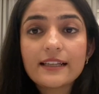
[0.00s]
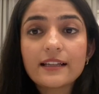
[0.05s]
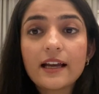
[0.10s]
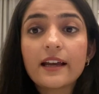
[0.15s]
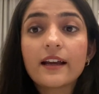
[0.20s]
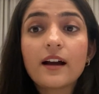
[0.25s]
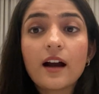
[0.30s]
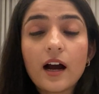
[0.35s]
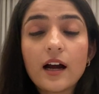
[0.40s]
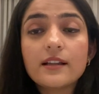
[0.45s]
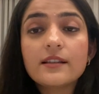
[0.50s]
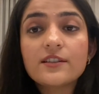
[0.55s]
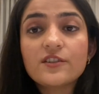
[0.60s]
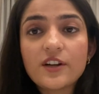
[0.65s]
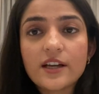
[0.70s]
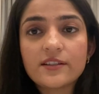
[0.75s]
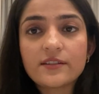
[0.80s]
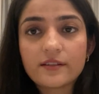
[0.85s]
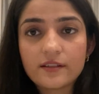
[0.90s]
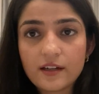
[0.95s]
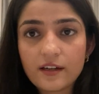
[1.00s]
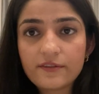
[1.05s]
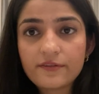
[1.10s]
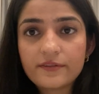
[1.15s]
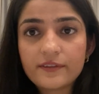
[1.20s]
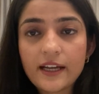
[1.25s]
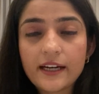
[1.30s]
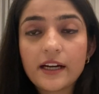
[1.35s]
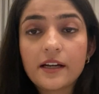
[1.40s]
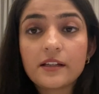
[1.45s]
I can't stress enough
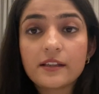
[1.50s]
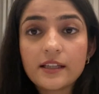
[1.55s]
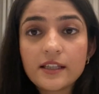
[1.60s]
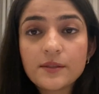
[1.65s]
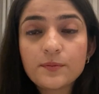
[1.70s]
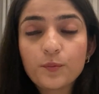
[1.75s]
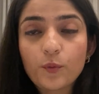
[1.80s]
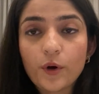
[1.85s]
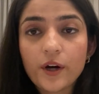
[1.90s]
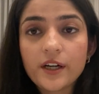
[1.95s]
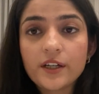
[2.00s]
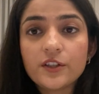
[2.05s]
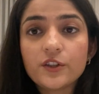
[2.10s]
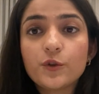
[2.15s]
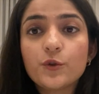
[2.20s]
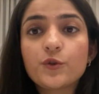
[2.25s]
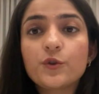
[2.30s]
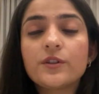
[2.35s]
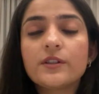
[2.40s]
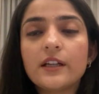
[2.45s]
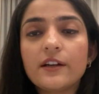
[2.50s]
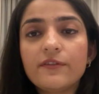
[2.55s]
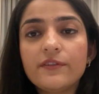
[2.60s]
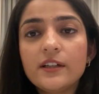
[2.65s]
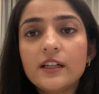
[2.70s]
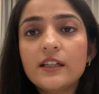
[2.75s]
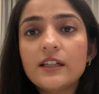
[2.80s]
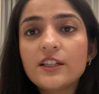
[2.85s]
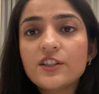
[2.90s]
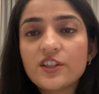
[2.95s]
that at this point, you should
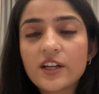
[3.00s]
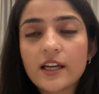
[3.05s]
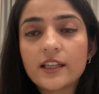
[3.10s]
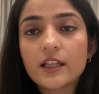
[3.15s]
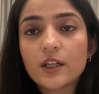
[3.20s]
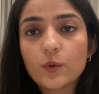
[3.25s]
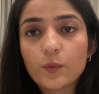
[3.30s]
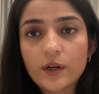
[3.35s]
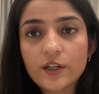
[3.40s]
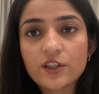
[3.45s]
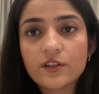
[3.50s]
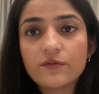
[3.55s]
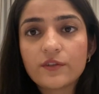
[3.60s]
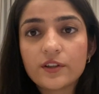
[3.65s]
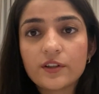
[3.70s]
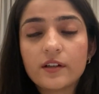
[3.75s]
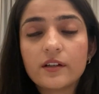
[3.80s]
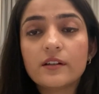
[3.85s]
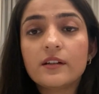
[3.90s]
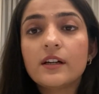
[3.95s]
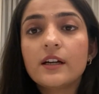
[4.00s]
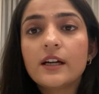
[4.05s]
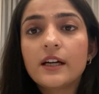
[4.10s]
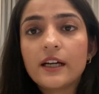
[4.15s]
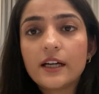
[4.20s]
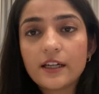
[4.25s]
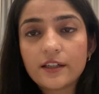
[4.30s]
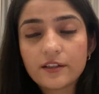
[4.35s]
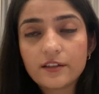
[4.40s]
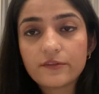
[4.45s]
definitely share the equation with the
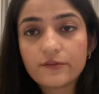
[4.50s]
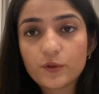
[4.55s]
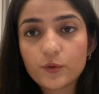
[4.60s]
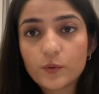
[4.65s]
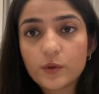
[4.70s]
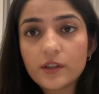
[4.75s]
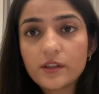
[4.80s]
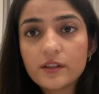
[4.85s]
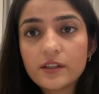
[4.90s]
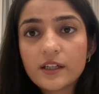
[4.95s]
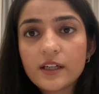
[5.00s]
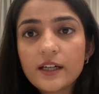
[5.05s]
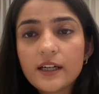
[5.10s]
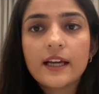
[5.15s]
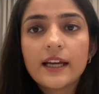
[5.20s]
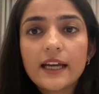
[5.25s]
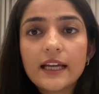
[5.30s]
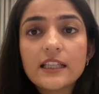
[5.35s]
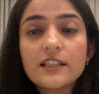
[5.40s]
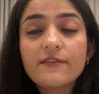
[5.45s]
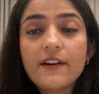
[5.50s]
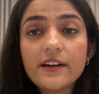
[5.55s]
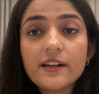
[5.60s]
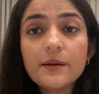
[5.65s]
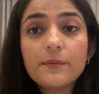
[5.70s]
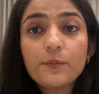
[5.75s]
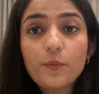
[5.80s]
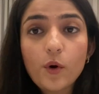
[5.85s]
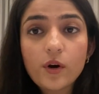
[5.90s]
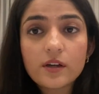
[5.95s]
interviewer. It's very
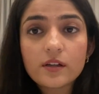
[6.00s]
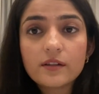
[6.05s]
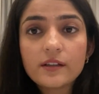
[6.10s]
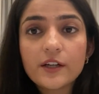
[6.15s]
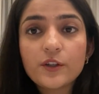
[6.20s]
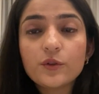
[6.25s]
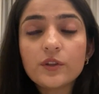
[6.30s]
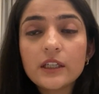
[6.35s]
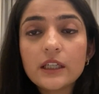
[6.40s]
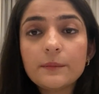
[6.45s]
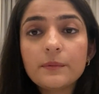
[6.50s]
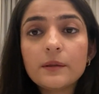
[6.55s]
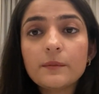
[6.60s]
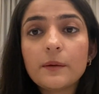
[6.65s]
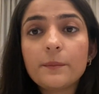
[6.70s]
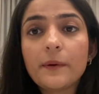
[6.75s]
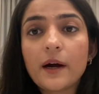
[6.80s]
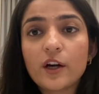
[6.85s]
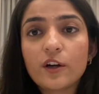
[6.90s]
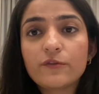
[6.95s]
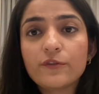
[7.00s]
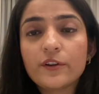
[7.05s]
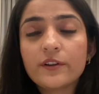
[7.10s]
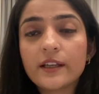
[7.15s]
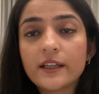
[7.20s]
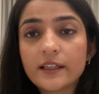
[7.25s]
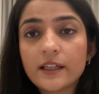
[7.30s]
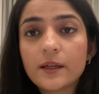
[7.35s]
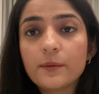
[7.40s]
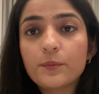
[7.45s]
important that you keep him a part of your
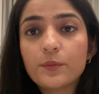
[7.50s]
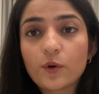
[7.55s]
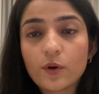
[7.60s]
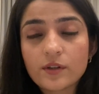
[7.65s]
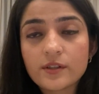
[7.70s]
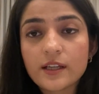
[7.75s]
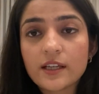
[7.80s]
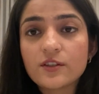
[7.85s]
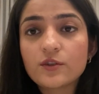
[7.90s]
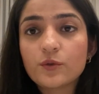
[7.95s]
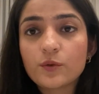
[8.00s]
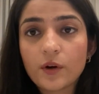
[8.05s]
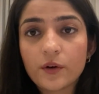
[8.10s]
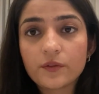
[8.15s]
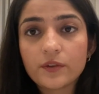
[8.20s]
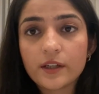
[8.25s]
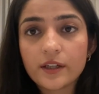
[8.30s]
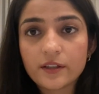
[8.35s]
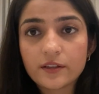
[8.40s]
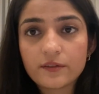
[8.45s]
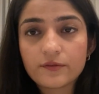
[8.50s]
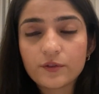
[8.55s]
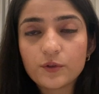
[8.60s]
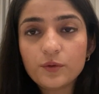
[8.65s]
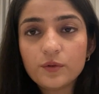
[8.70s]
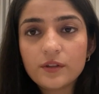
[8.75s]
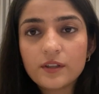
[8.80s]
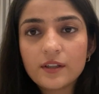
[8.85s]
thinking process throughout the interview.